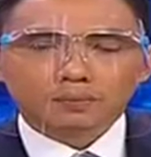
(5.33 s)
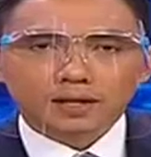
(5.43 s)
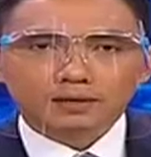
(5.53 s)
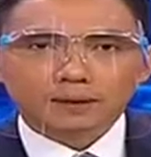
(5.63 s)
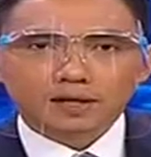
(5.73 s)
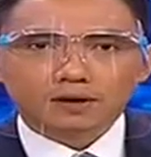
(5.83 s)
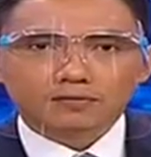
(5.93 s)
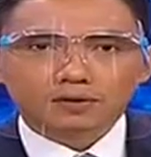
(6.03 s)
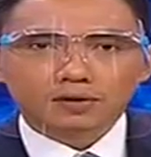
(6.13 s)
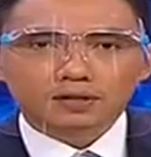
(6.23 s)
Welcome back. Bank
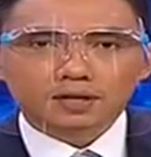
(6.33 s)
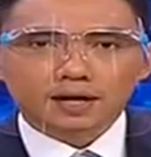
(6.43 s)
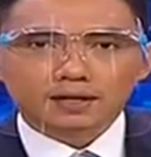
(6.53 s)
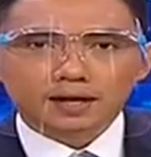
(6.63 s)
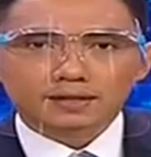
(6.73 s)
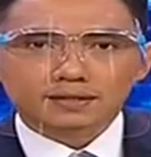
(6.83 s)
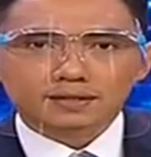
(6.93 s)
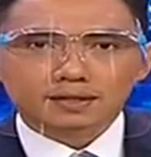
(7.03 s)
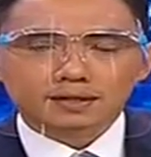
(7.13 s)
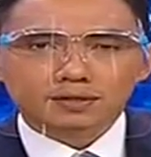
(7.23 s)
of Indonesia highlights
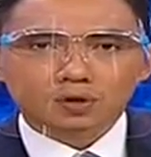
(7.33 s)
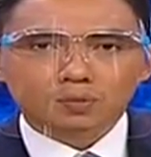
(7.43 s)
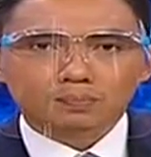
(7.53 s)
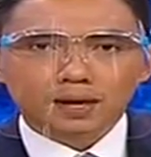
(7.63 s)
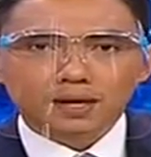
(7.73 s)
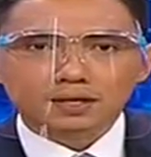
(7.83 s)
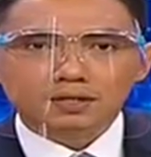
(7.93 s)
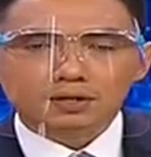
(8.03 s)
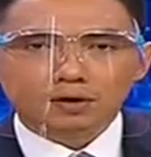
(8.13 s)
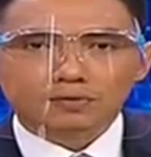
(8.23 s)
the slow
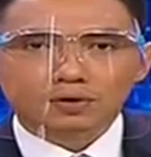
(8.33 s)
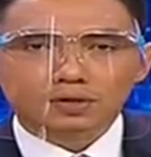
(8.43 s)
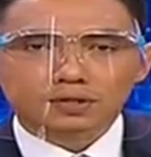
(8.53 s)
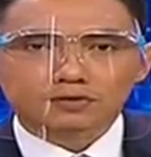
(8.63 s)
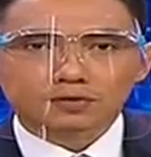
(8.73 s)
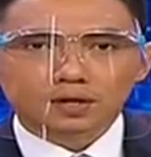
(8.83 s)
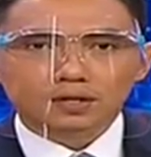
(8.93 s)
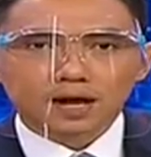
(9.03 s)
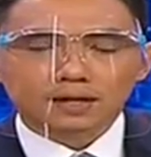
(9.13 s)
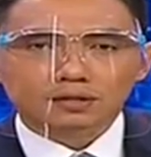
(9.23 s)
pace of Indonesia's
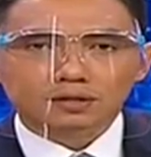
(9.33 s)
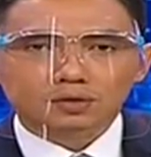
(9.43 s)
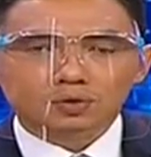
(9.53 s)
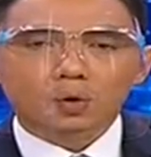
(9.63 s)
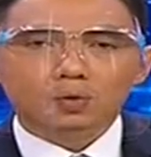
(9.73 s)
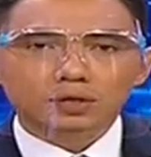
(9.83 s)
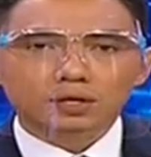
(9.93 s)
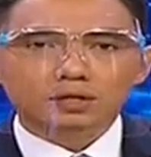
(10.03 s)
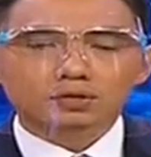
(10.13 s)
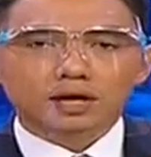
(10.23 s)
foreign debt growth
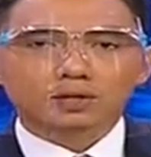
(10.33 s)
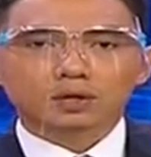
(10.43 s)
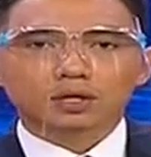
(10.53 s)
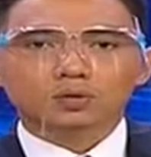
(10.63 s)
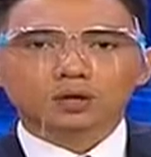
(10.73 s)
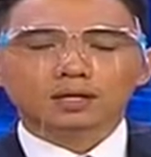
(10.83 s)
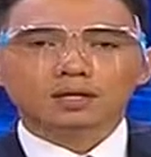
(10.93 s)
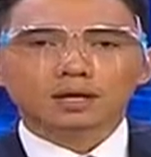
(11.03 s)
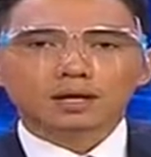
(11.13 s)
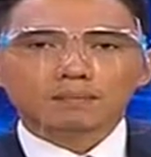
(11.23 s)
in July
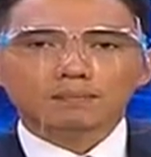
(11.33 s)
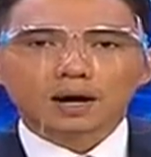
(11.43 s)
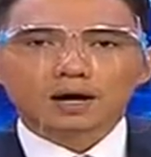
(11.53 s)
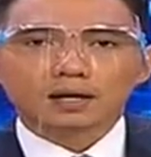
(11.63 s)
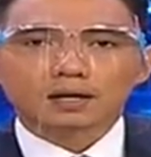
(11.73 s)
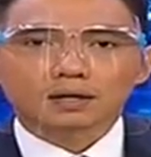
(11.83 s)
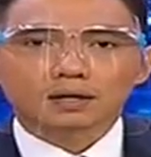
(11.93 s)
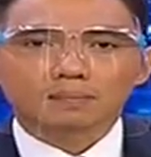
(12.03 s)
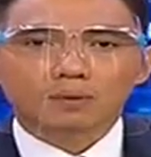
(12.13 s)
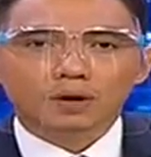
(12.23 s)
2020 by
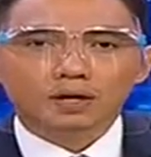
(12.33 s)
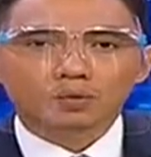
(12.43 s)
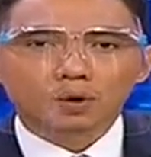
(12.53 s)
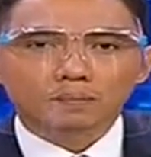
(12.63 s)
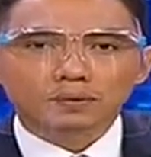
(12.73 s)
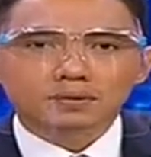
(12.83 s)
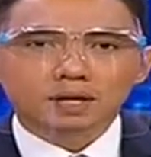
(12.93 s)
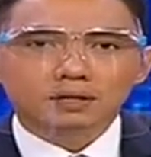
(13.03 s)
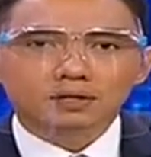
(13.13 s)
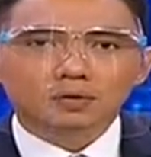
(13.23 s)

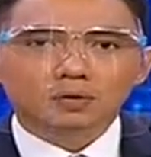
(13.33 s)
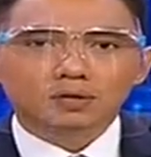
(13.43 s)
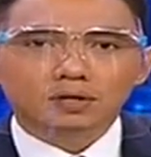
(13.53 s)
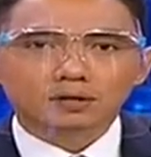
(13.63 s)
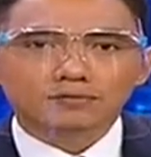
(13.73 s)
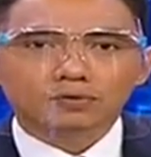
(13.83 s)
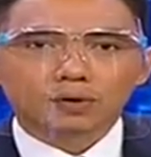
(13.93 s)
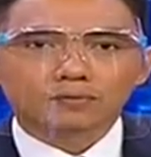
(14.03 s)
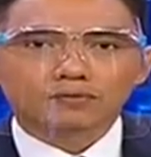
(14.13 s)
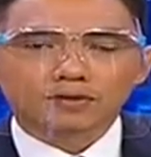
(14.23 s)
0.1% year-on-year
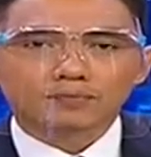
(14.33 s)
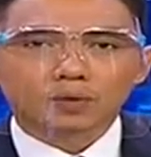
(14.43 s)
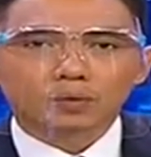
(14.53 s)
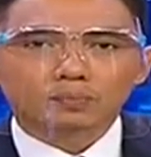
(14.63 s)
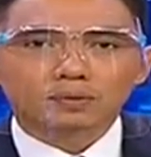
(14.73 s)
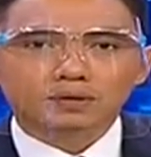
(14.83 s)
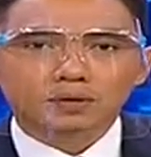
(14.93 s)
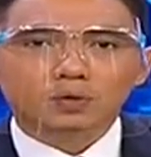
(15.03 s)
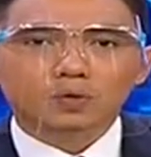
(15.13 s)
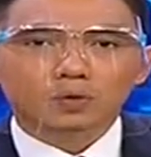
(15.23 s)
from
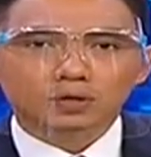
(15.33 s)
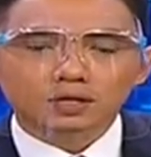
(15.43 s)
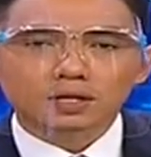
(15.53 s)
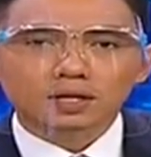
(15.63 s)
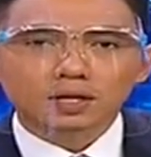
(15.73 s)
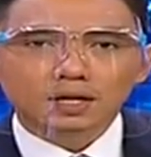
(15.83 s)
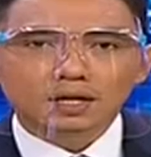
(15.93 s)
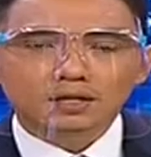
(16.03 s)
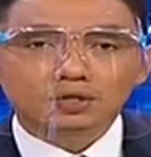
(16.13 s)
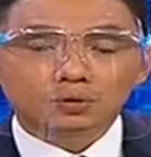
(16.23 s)
5.1% recorded
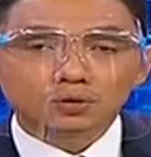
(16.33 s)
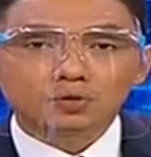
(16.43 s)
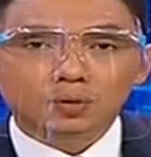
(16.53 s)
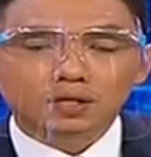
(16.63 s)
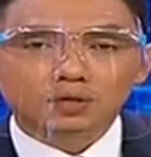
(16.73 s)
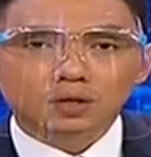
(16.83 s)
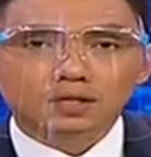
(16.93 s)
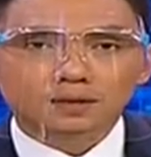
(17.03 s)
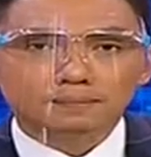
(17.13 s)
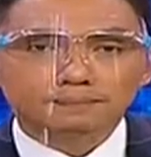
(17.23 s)
in June
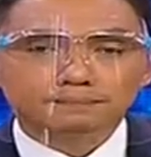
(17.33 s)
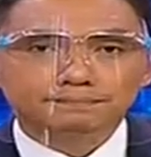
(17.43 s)
2020.